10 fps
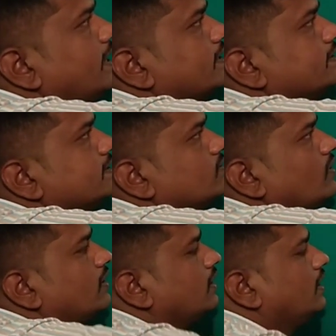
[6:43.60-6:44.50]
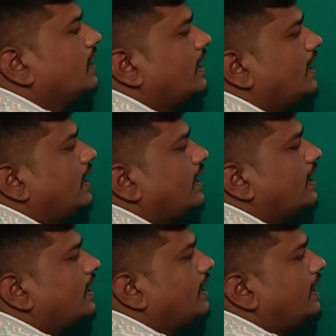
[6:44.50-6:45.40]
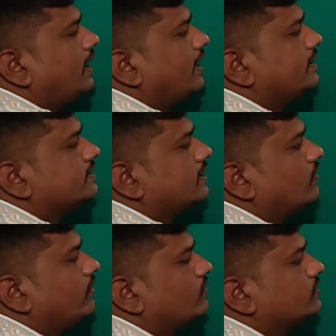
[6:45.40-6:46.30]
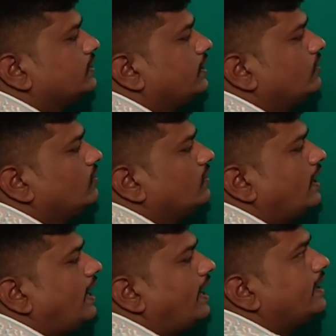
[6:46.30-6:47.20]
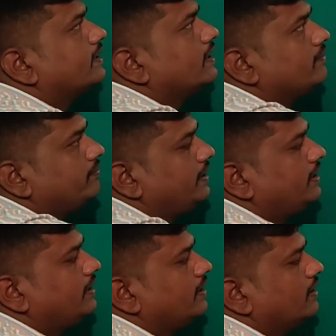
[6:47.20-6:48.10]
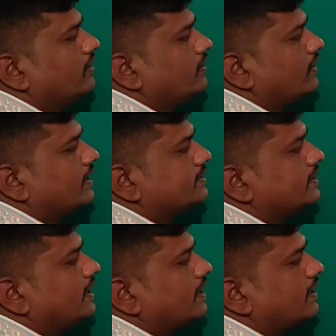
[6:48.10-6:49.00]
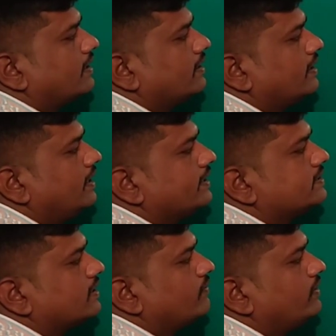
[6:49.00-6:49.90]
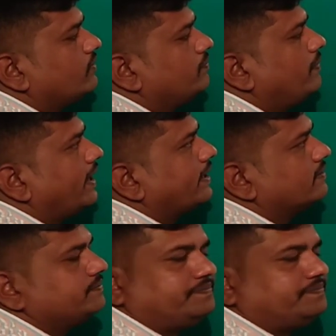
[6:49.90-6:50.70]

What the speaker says: that this is what a is equal to 0, and then b you can say it is equal to pi.